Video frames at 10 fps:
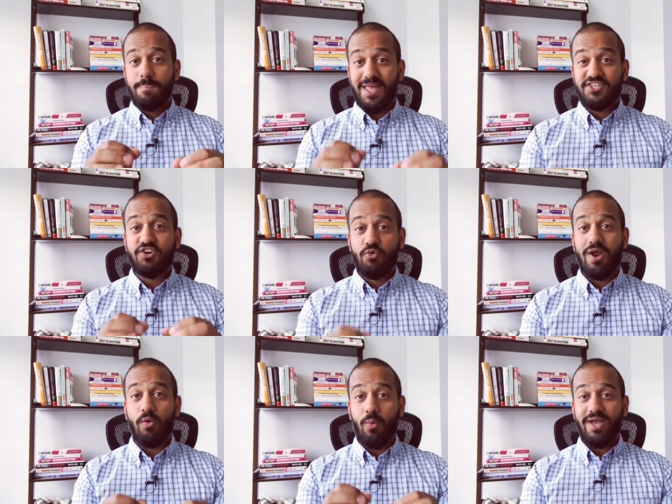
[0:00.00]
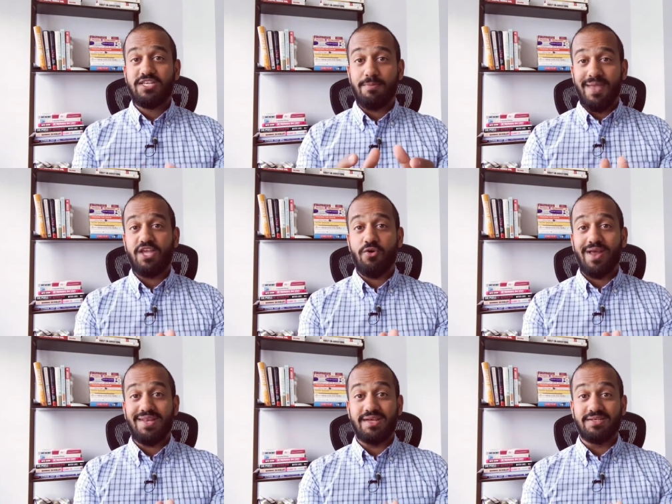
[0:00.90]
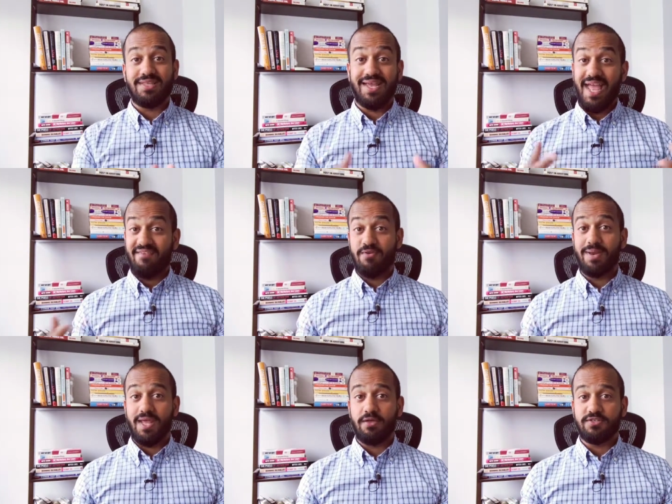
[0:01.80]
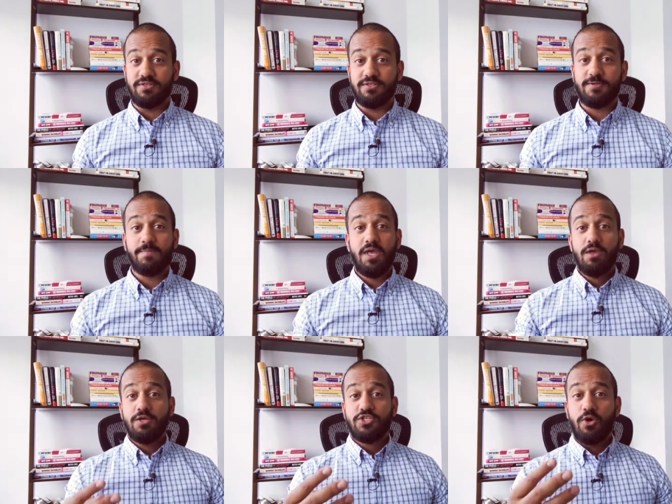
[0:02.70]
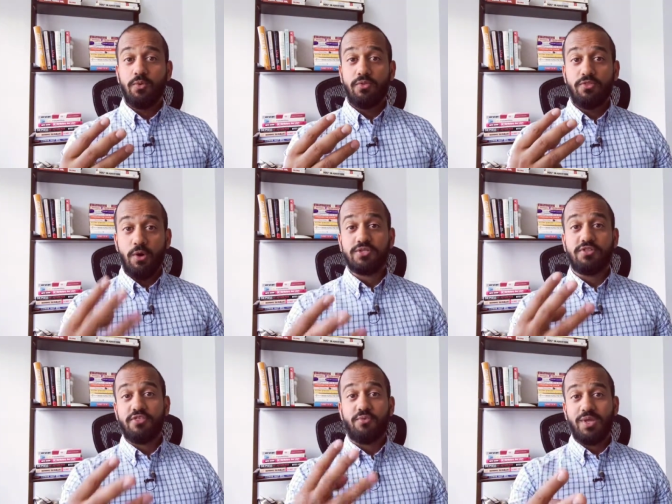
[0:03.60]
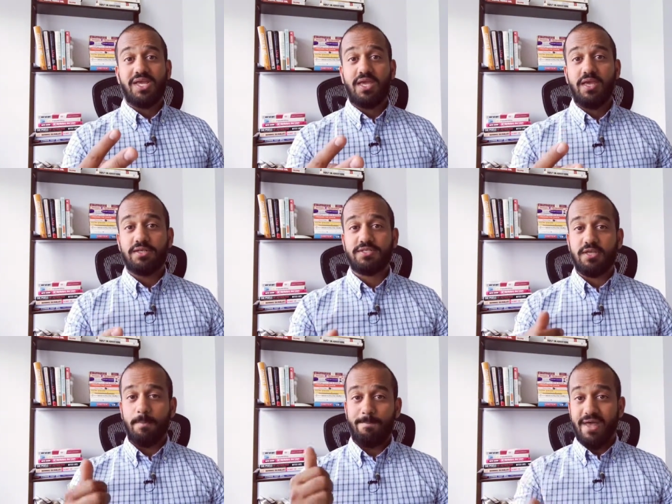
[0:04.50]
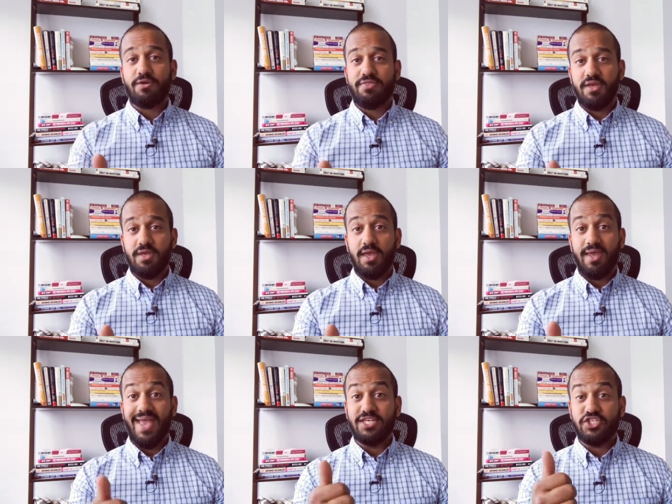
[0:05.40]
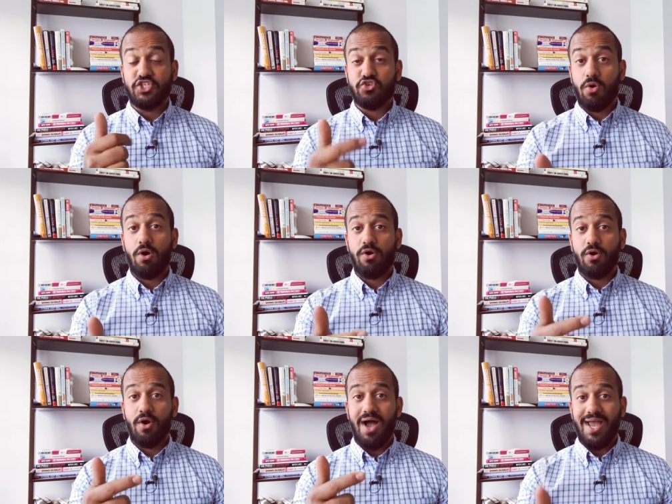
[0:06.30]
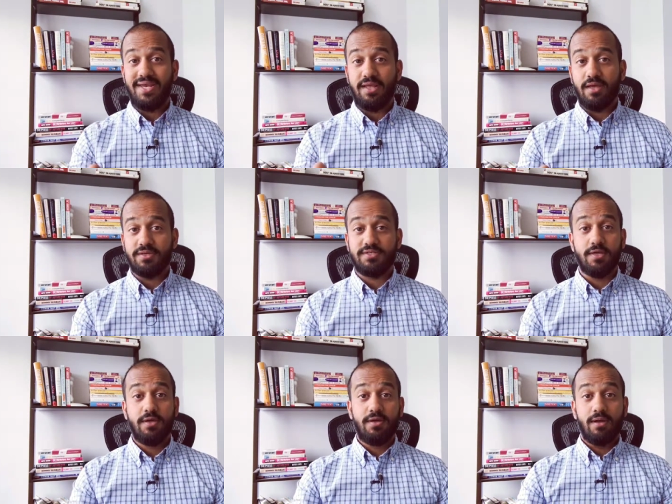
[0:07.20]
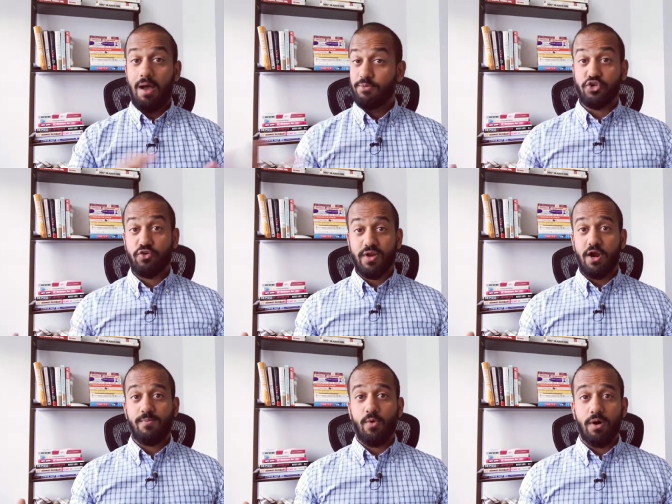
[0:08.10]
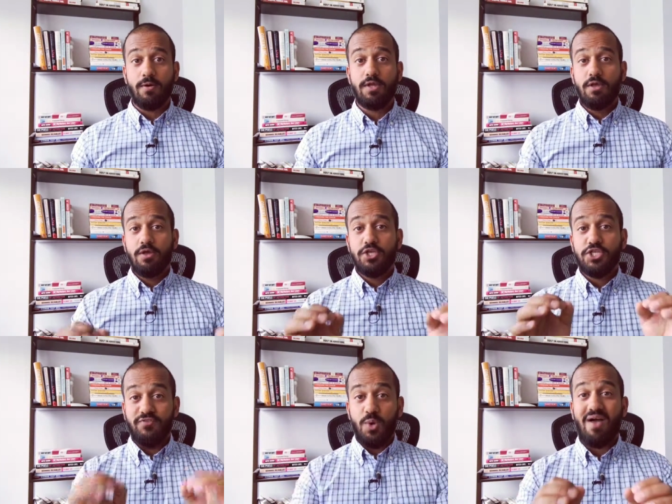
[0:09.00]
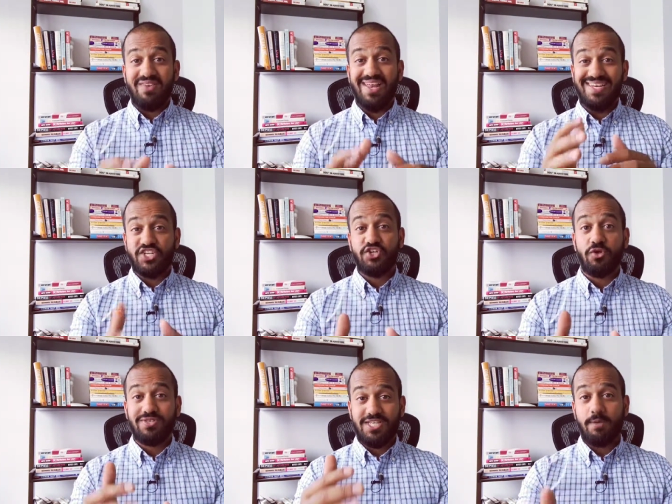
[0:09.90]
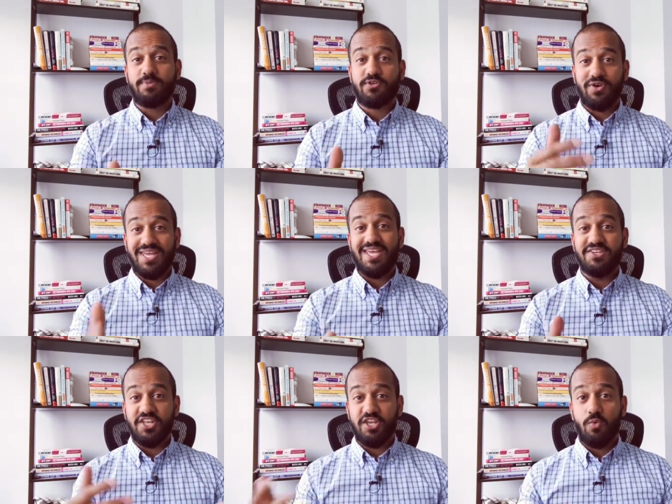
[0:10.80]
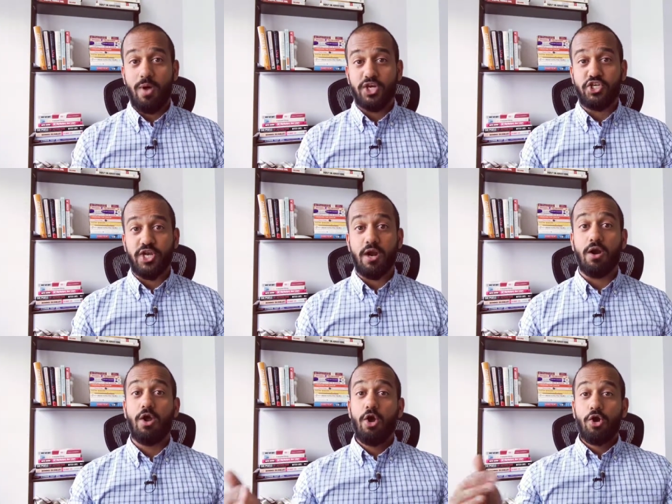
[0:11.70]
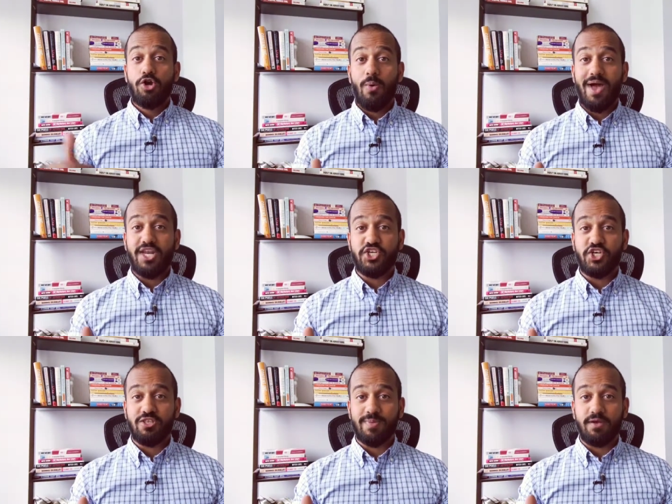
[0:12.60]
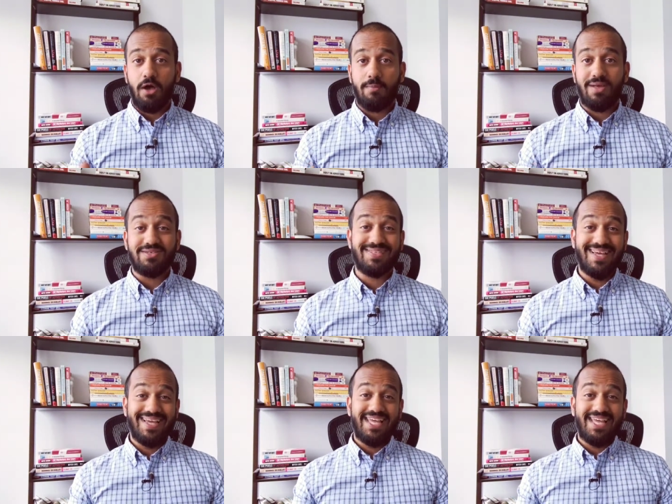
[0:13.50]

That's a great way to make your ideas like everybody else's. So those are the three keys to better thinking and stronger ideas. I'm sure there are more. So if you have any additional tips or keys that you want to share, go ahead and share them in the comments.